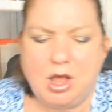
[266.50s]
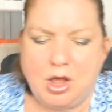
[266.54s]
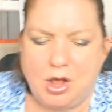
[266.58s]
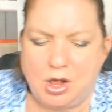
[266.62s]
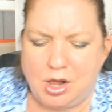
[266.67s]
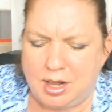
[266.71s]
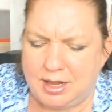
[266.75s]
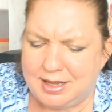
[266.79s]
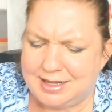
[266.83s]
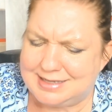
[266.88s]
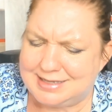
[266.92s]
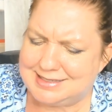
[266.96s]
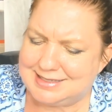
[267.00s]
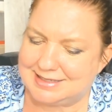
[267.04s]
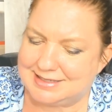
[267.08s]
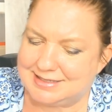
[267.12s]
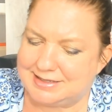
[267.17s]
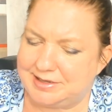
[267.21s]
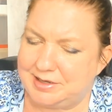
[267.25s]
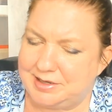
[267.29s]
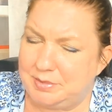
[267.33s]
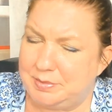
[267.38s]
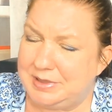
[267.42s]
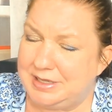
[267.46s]
Is this
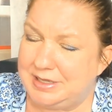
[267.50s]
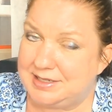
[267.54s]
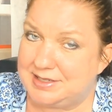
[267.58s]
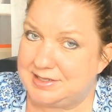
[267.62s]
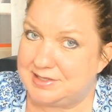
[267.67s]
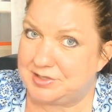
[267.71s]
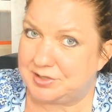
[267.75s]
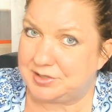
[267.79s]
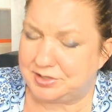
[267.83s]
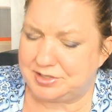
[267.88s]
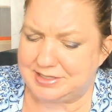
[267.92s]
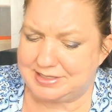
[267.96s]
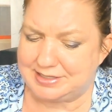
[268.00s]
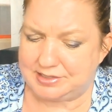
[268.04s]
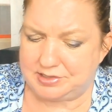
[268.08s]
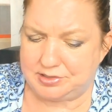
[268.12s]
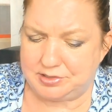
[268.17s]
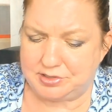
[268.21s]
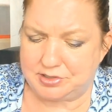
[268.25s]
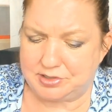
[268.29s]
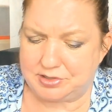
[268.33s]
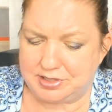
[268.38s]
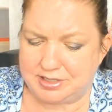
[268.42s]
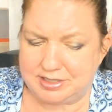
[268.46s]
going to be desserts that you
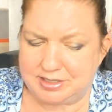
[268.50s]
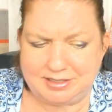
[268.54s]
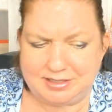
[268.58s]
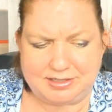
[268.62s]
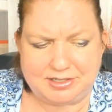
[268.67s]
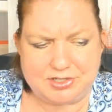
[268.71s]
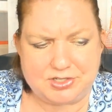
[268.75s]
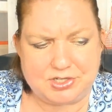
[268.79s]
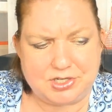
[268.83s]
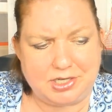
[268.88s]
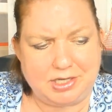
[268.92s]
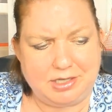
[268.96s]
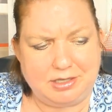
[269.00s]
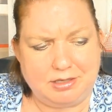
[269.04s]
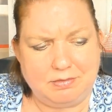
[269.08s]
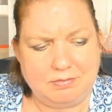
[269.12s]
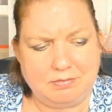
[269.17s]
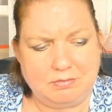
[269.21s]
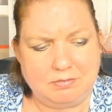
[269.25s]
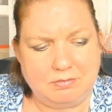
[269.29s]
cook in a tagine?